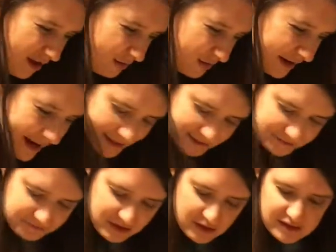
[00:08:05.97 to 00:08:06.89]
Okay.
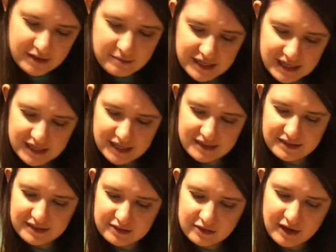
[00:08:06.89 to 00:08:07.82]
Somebody can get
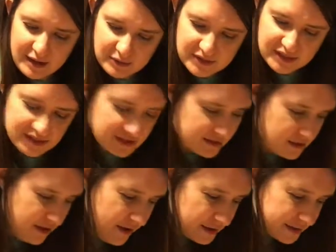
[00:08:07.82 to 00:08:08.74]
the little houses.
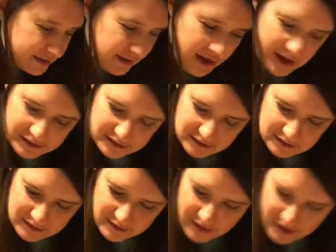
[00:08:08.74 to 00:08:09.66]
Oh, I see one of these
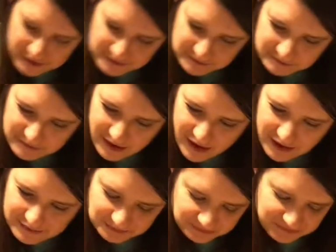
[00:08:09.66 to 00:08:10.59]
pieces getting eaten by the
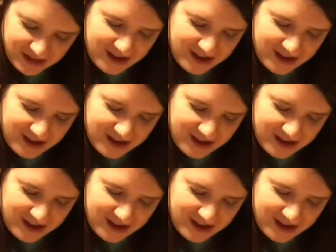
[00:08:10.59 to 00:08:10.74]
dog. Well,